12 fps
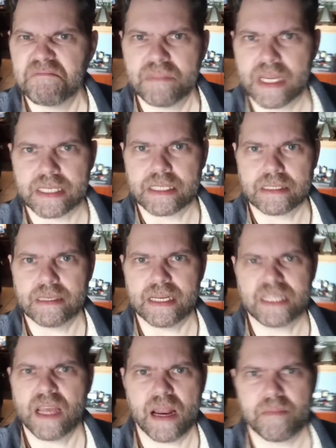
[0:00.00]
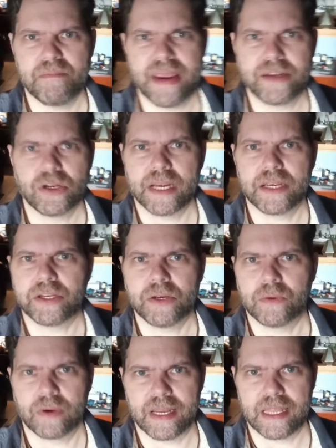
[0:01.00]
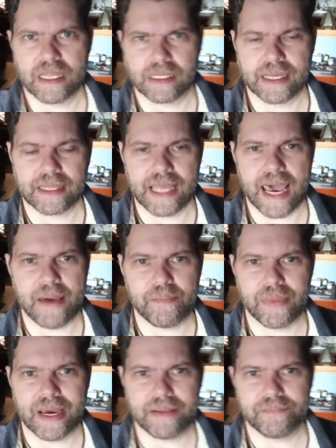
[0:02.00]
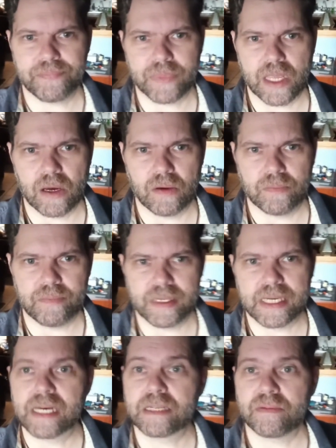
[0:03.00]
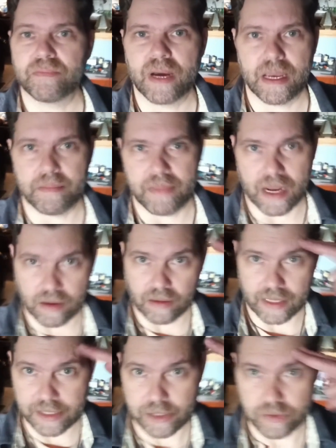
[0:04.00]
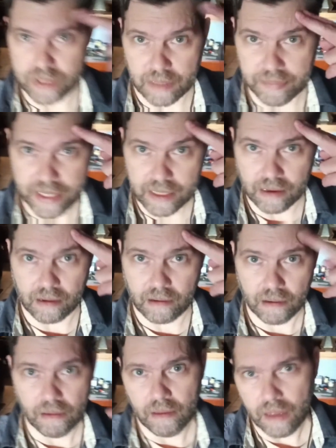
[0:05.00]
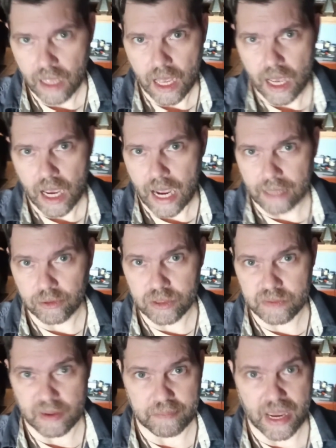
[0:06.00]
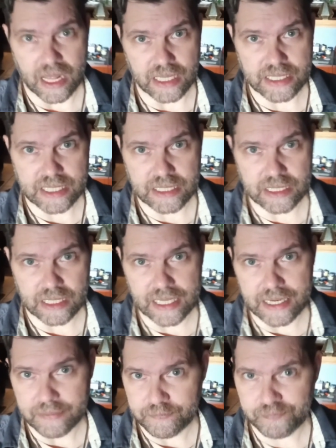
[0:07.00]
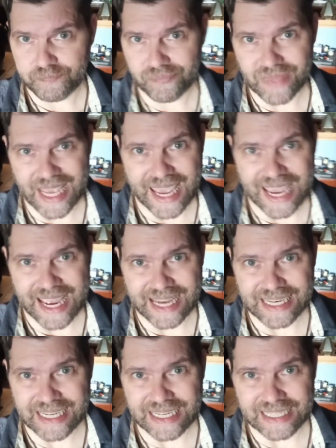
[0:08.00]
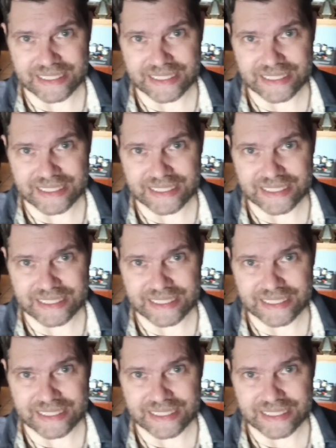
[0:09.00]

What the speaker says: it's not a major issue or anything like that, but because of my medical issues up here, I lose my balance easily, and